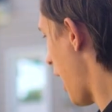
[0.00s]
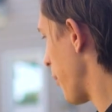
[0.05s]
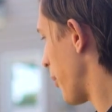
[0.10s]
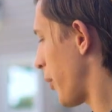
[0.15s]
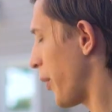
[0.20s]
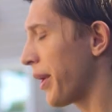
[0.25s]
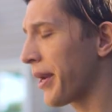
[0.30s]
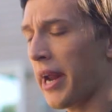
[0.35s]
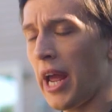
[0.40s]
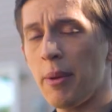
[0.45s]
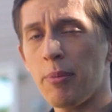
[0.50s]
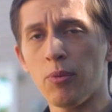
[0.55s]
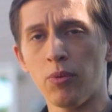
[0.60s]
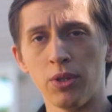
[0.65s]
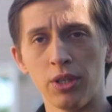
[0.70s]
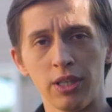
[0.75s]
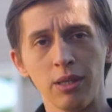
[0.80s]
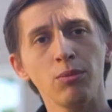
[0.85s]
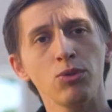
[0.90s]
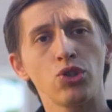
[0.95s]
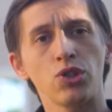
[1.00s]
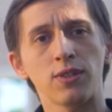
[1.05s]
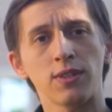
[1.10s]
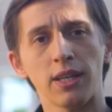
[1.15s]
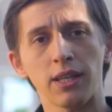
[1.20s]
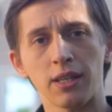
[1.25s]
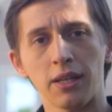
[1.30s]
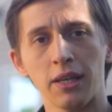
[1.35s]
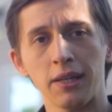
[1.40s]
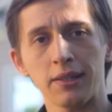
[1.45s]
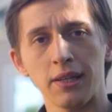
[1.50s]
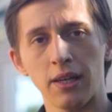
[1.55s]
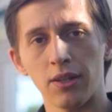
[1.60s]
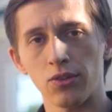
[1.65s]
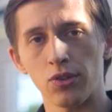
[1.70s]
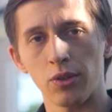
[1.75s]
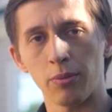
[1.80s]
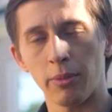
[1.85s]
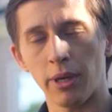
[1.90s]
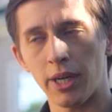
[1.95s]
I'm quite happy with the images I get
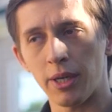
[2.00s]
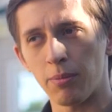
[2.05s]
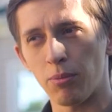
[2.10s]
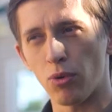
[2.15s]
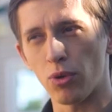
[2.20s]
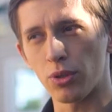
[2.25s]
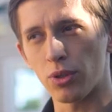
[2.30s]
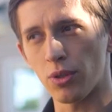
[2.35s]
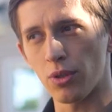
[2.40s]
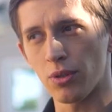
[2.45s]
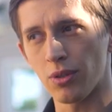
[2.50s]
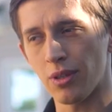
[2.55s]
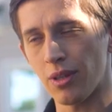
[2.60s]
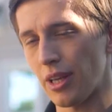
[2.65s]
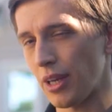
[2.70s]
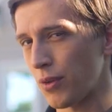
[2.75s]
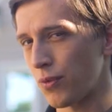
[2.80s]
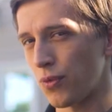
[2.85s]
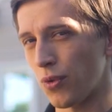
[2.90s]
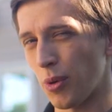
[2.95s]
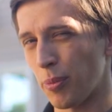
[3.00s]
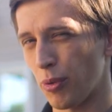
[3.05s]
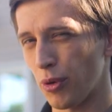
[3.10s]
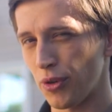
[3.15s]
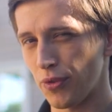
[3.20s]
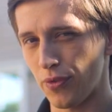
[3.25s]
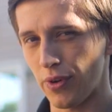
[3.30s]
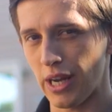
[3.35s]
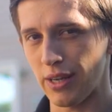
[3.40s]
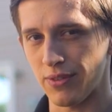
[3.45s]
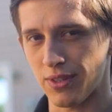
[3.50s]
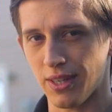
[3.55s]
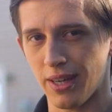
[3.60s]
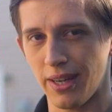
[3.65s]
under my Bortle, like 4.5